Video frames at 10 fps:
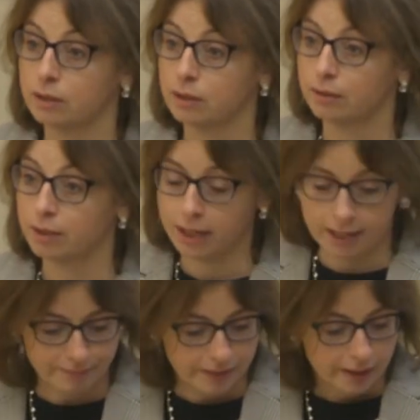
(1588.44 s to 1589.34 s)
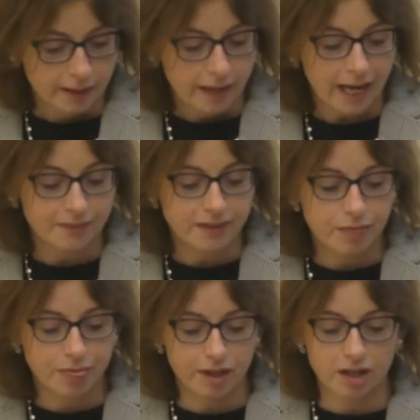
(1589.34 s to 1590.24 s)
Okay? And
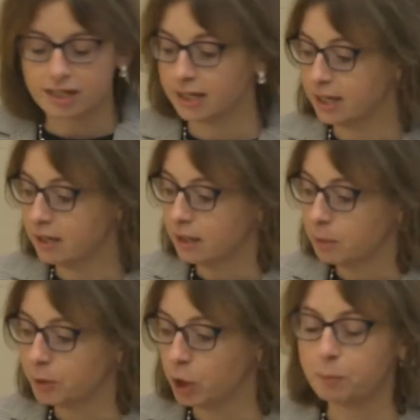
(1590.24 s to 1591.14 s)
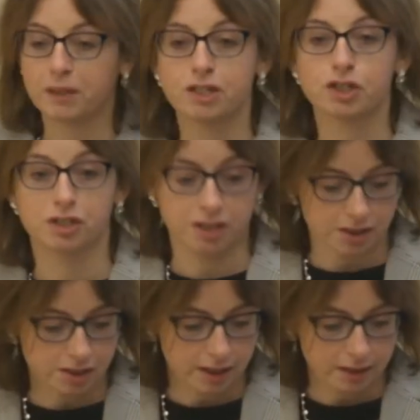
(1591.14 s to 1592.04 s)
then thirdly, pupillage
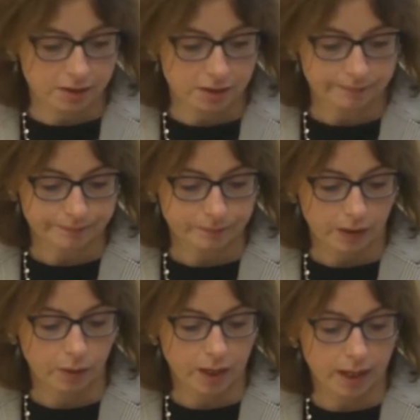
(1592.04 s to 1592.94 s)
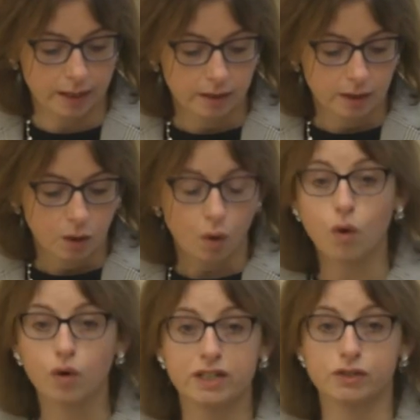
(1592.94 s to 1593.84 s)
statistics. Okay?
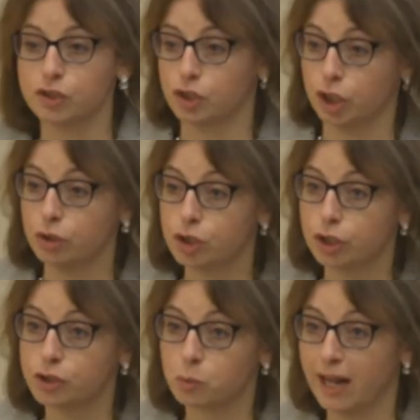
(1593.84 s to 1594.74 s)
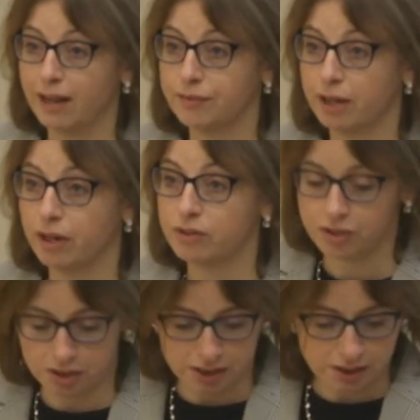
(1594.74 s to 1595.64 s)
All institutions will have their own
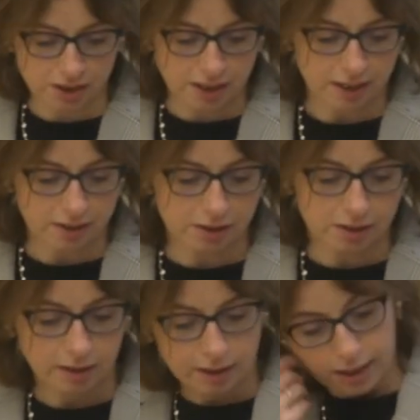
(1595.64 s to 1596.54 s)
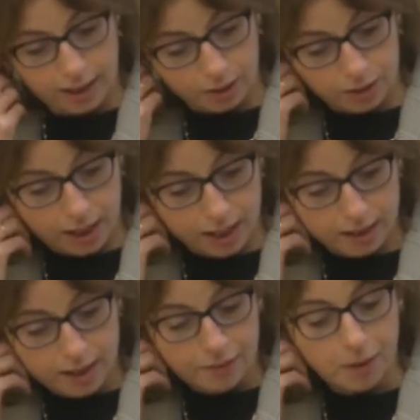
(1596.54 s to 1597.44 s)
statistics.
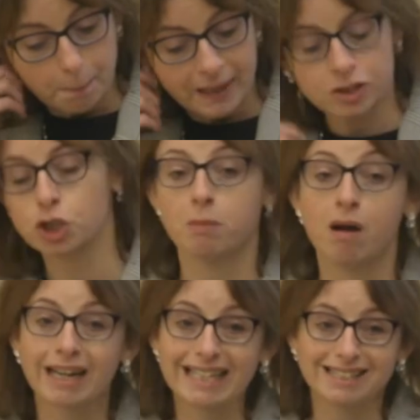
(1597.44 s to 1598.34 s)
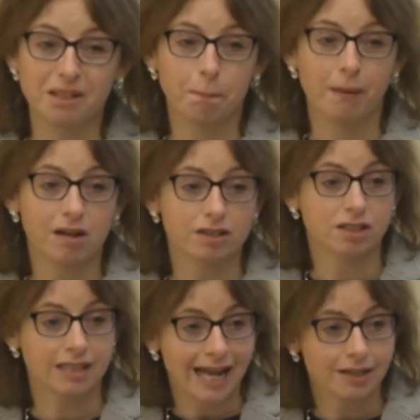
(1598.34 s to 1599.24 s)
Okay, the benchmark is the Bar
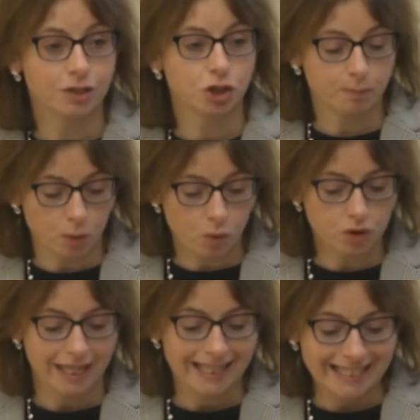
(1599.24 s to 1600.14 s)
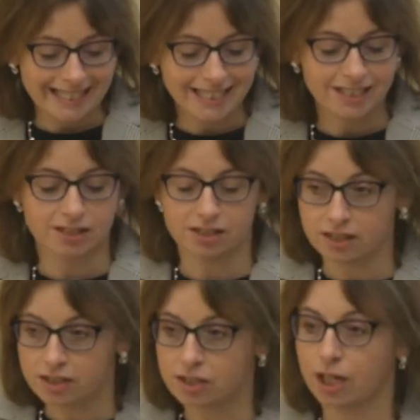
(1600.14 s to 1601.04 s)
Standards Board Key
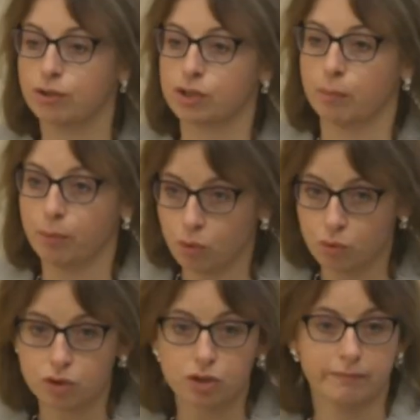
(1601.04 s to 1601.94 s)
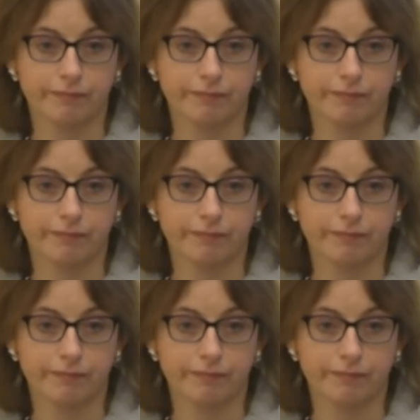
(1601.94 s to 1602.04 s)
Statistics Report.